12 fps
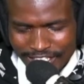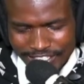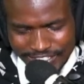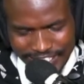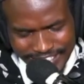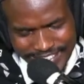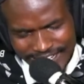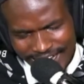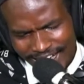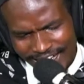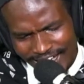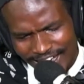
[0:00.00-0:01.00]

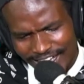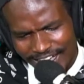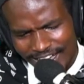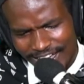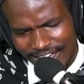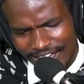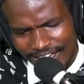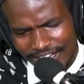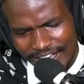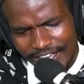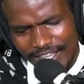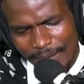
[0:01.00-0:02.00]
sister
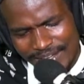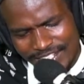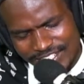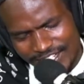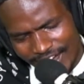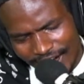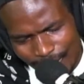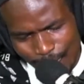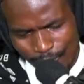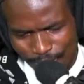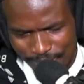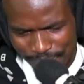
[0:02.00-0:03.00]
ya beshte
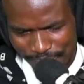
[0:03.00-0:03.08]
yako,